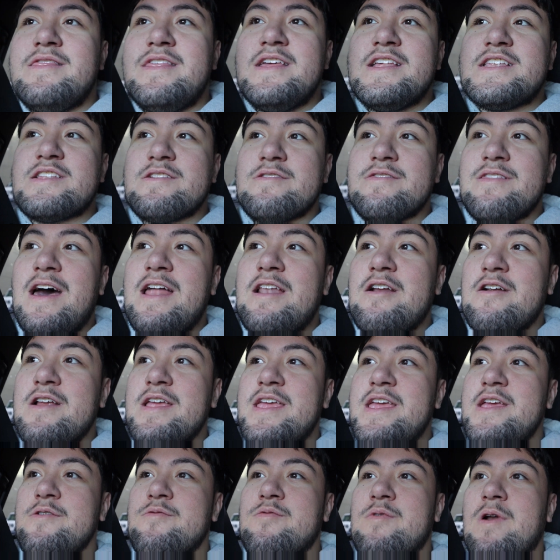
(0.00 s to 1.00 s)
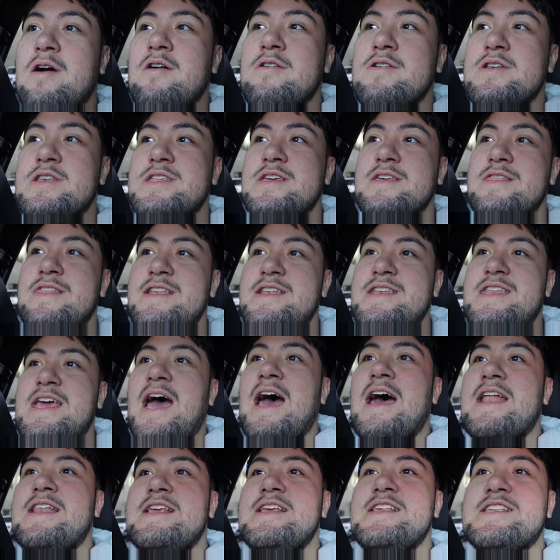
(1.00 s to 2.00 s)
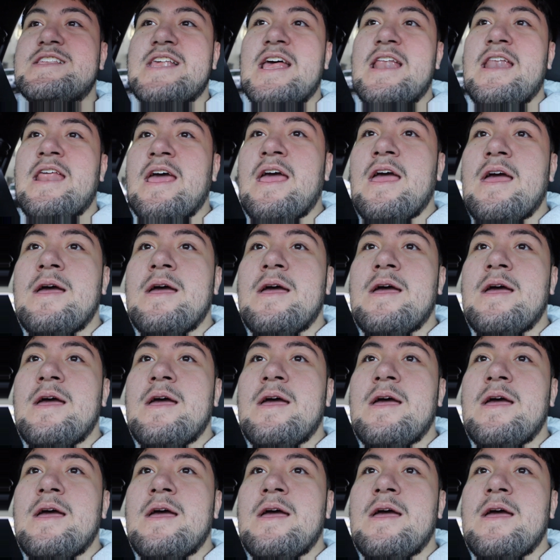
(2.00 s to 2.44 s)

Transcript: this letter he wrote to the dad. He said,